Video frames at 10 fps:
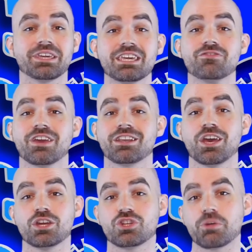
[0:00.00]
even
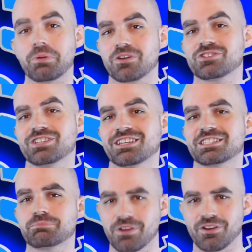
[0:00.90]
to the person
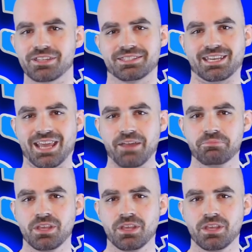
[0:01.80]
experiencing it.